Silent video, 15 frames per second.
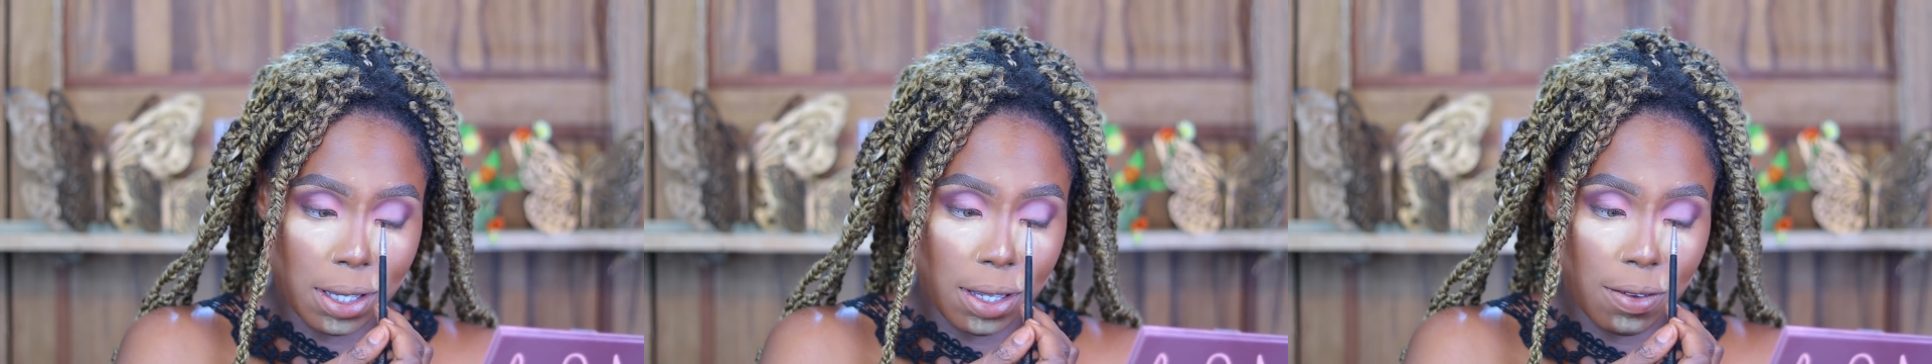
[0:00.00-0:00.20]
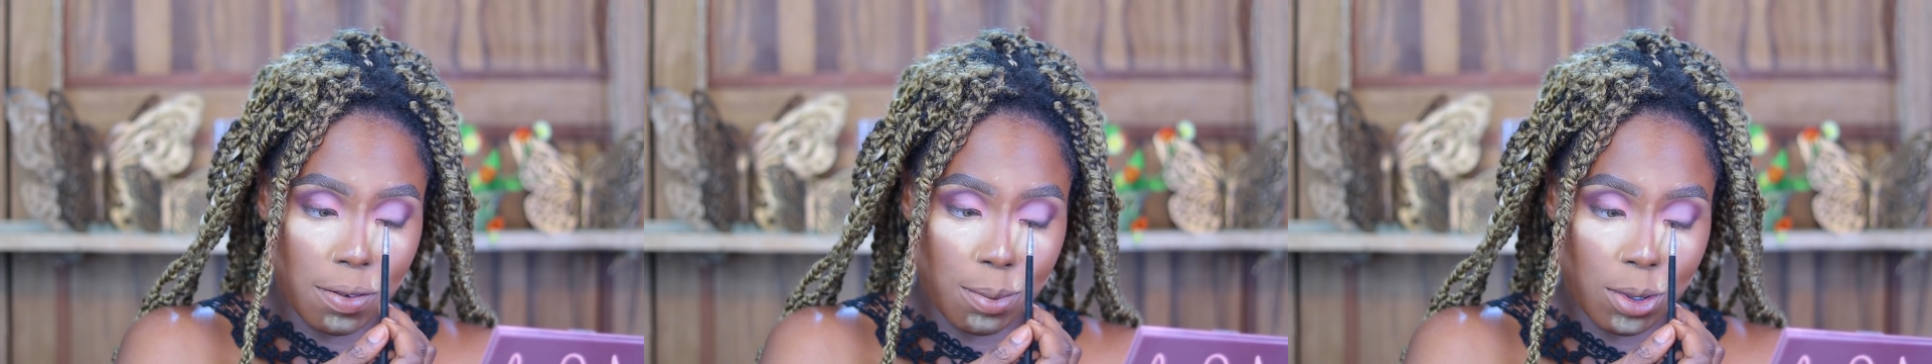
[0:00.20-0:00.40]

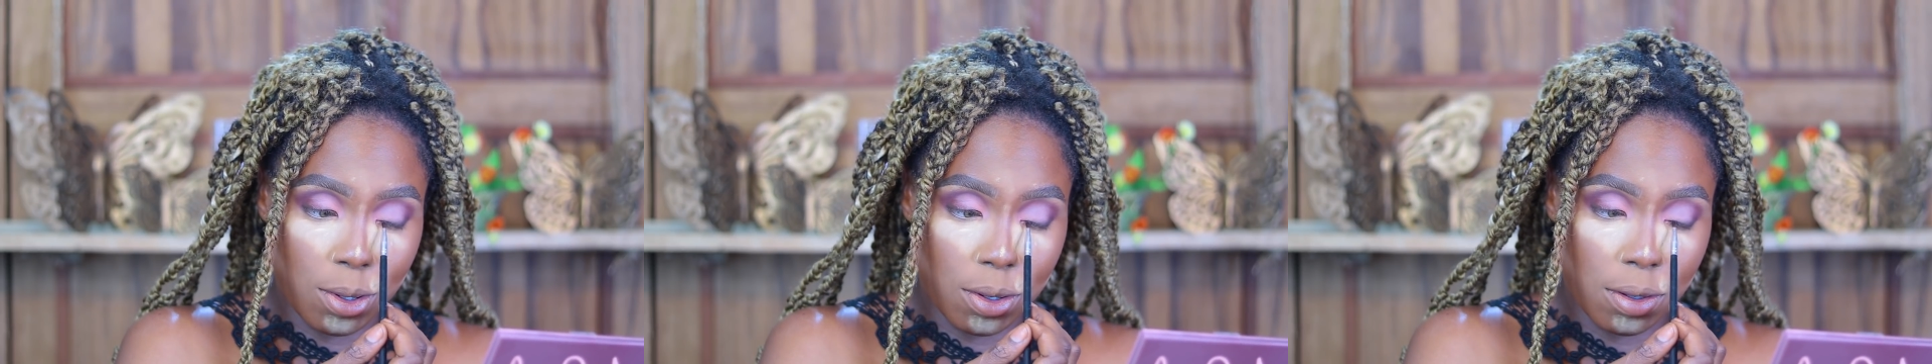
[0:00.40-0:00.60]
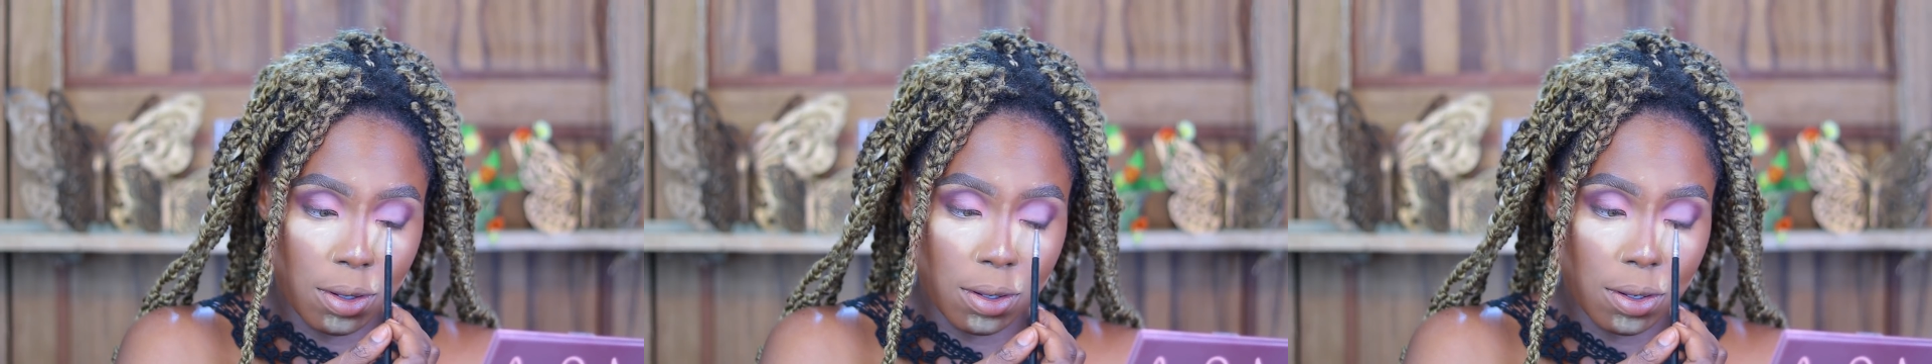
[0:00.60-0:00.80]
He gives me
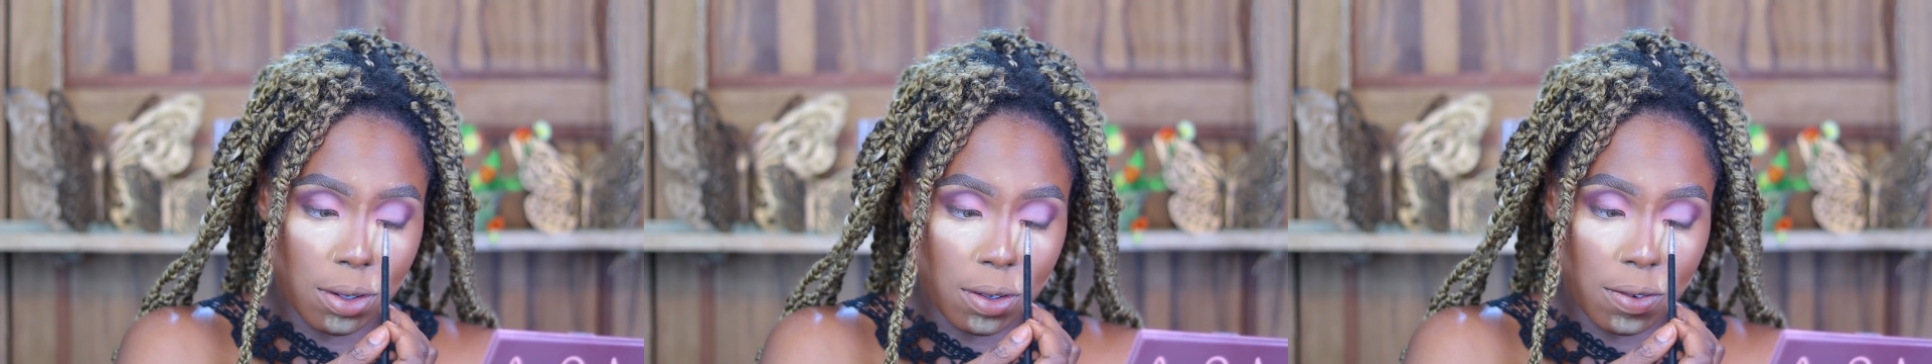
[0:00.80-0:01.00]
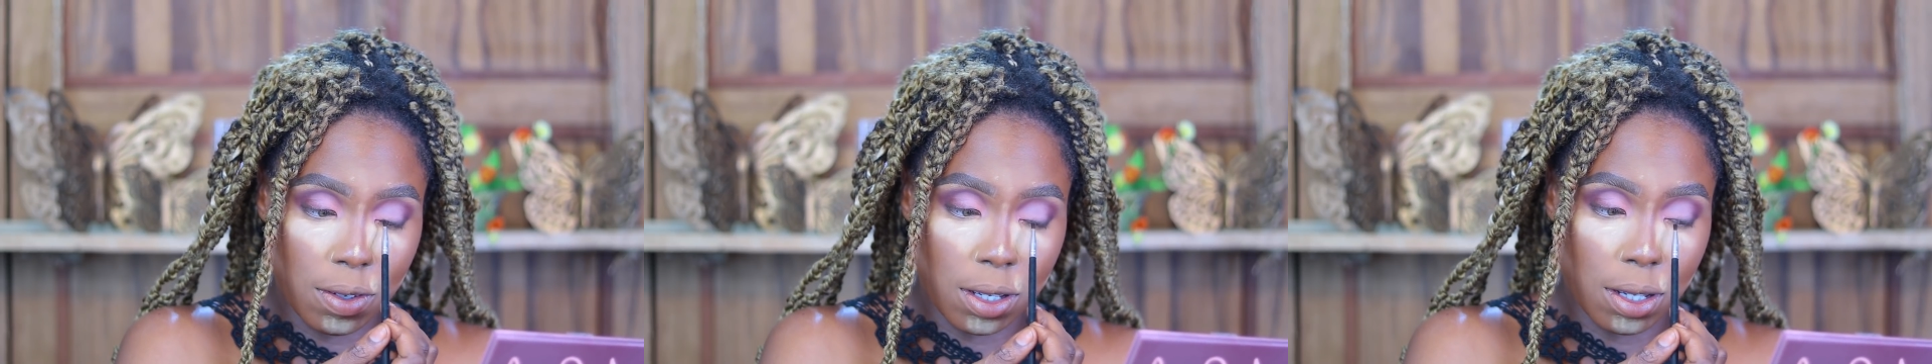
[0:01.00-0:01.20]
all the
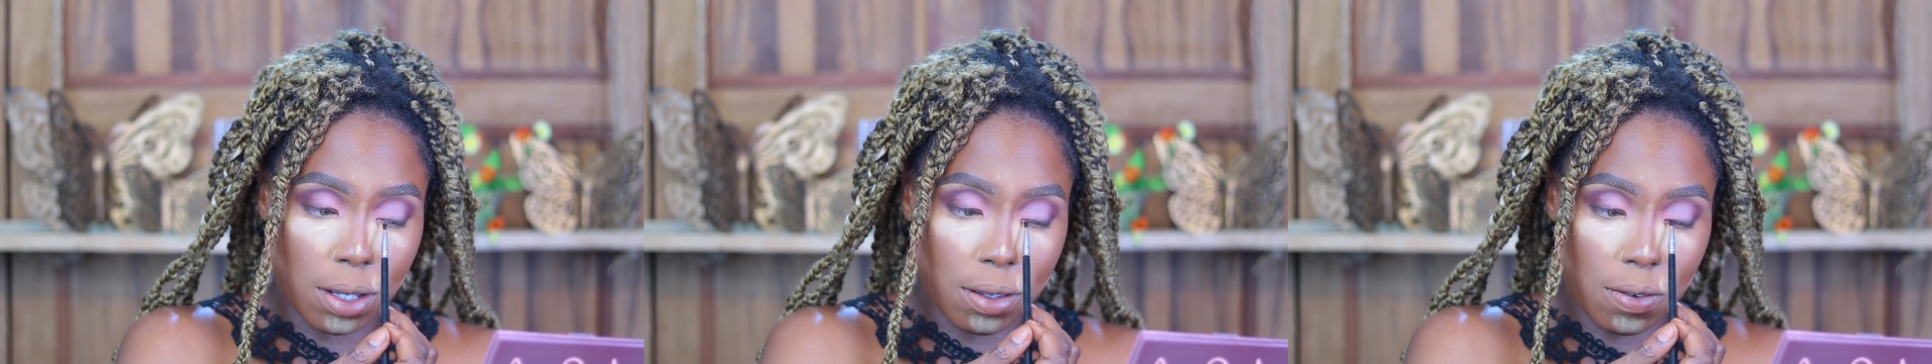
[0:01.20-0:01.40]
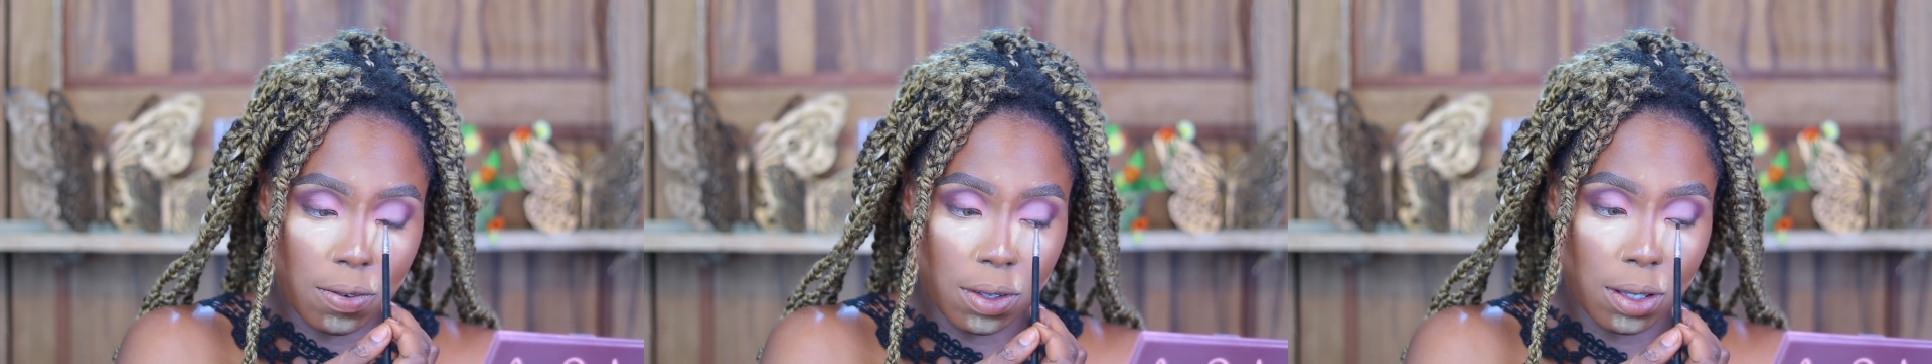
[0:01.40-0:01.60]
love. I
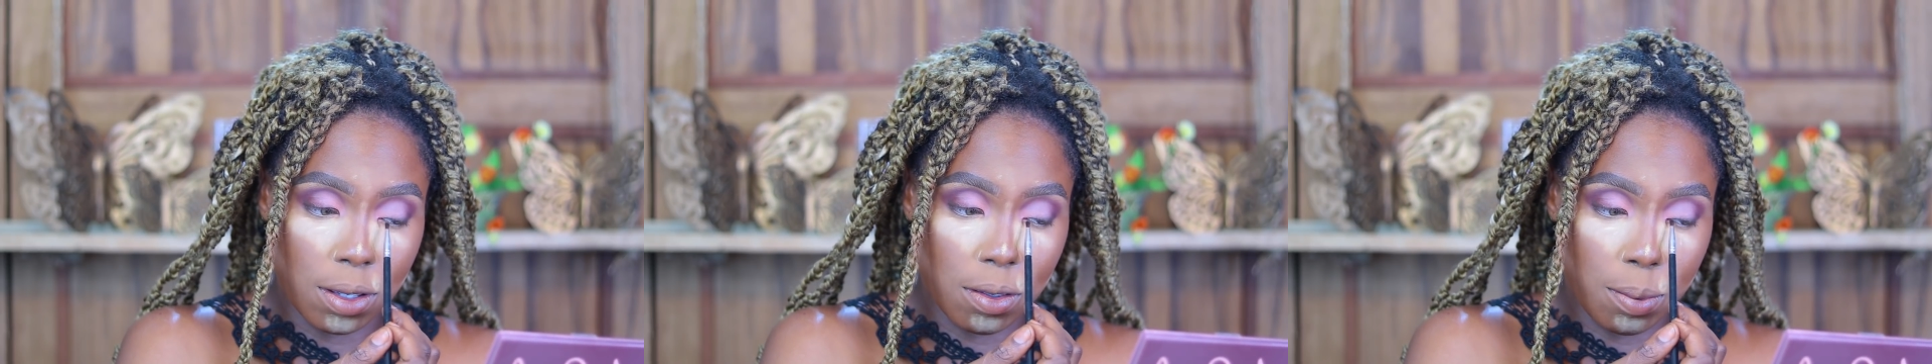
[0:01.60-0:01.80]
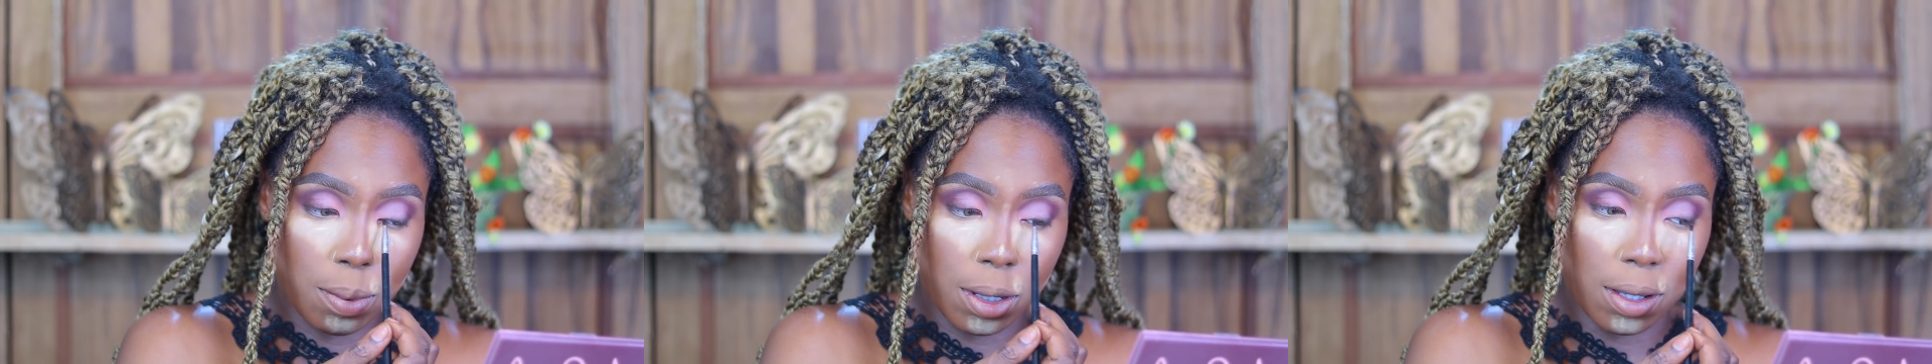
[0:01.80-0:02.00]
can't even
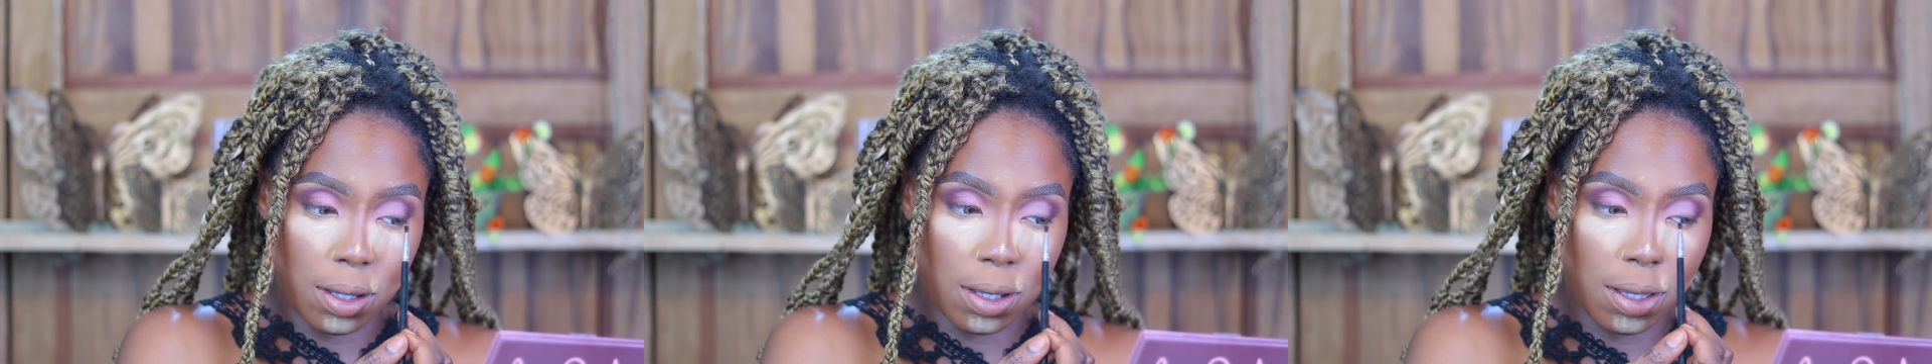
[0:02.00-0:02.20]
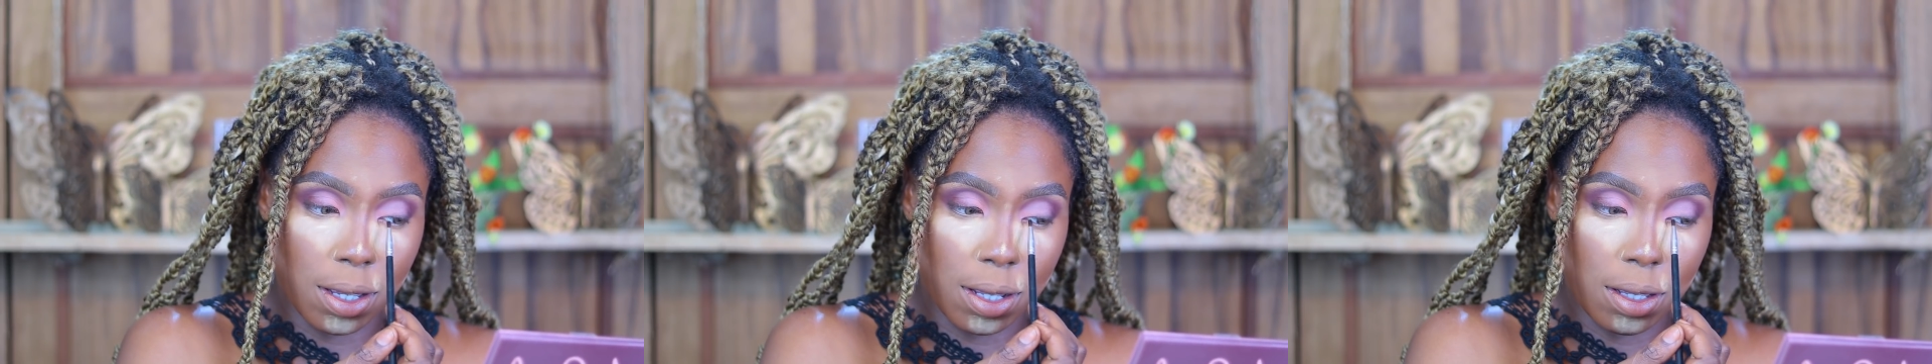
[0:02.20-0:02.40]

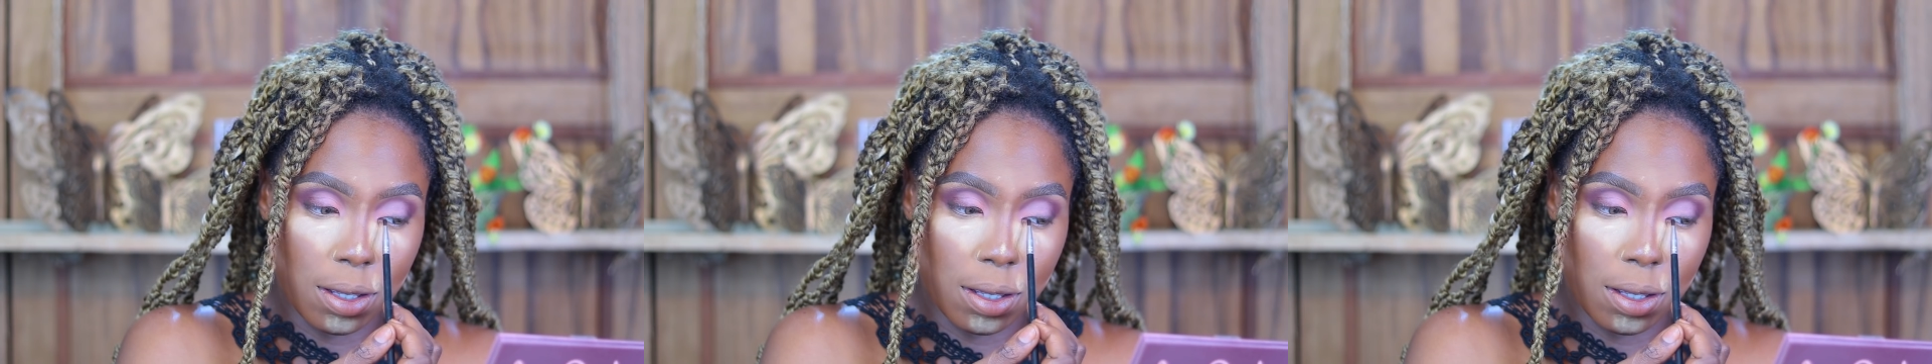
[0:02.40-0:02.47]
explain it.